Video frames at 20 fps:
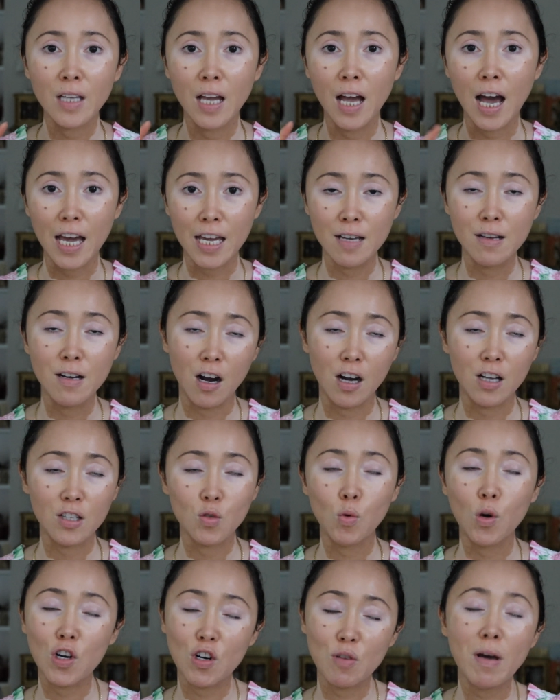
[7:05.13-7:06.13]
I got
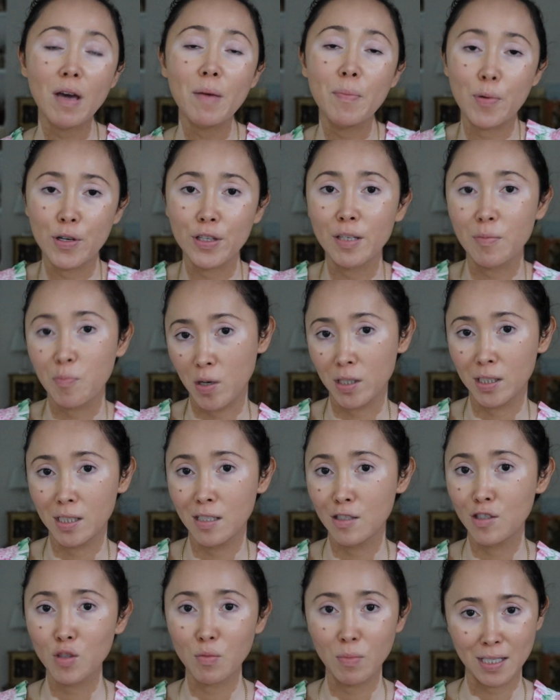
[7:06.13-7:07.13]
one of my birthday
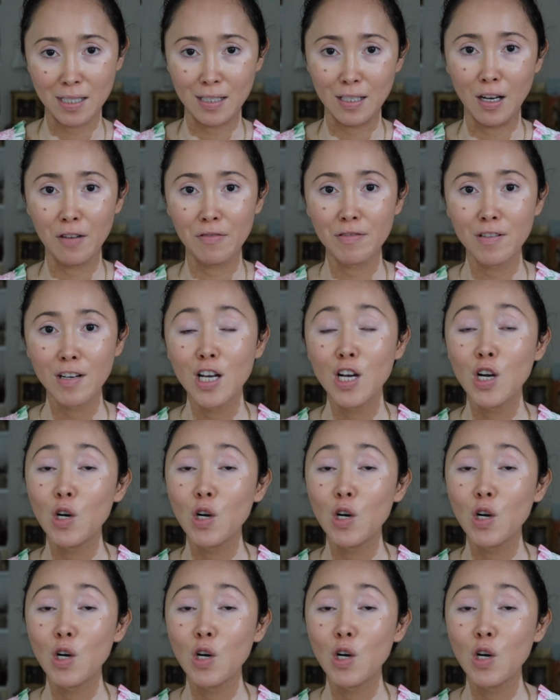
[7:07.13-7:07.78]
presents to myself